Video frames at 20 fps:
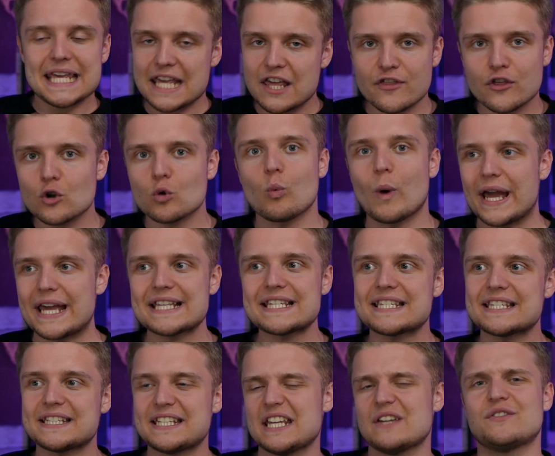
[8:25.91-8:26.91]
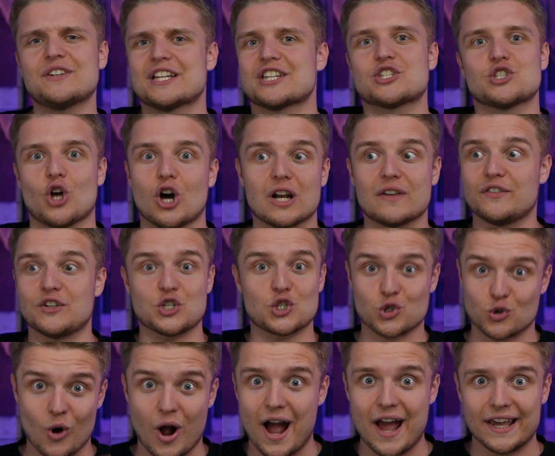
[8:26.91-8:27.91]
either way, Steven is not even
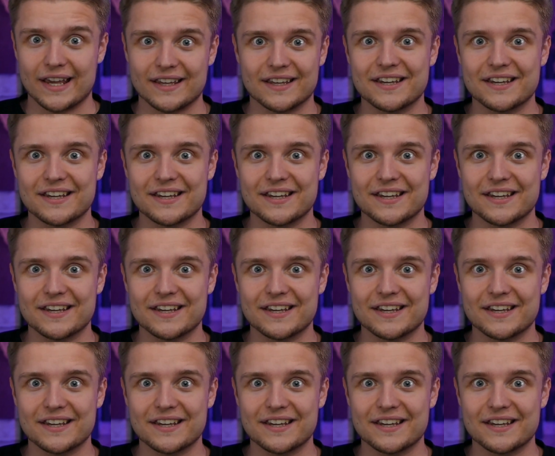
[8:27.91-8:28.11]
trying.